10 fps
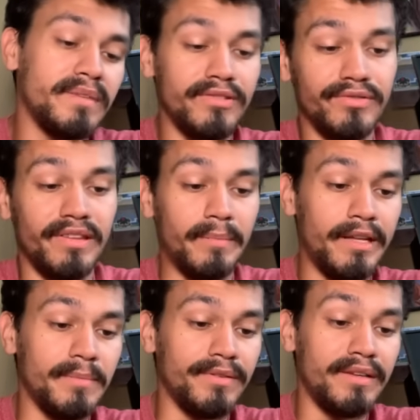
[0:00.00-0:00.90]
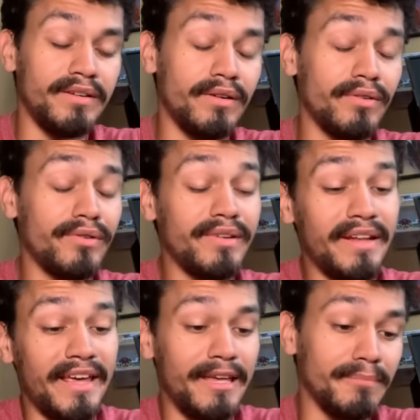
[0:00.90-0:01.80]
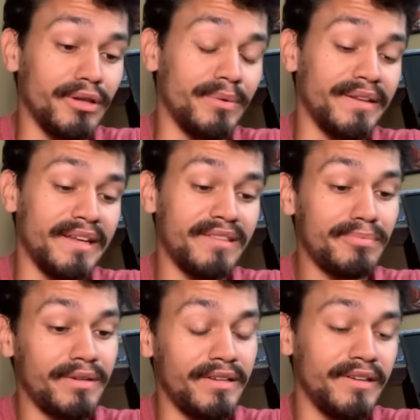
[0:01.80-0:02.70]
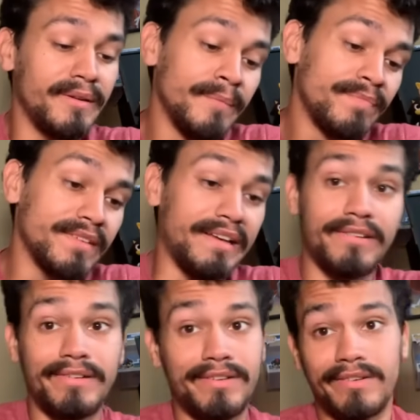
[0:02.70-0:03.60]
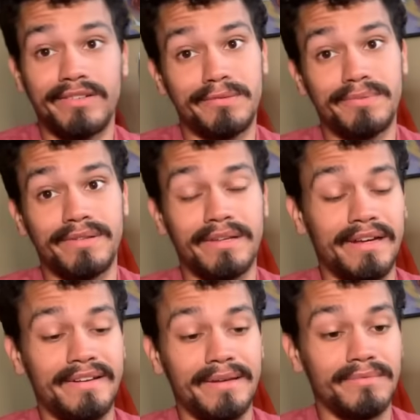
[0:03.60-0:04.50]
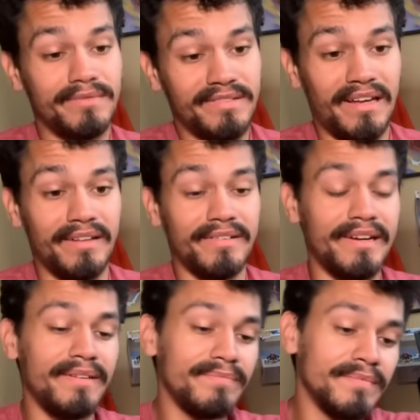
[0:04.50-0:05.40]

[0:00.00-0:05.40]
Interesting main ability. You get all green and blue on that. Pretty good. So that green card looks pretty goddamn solid, right?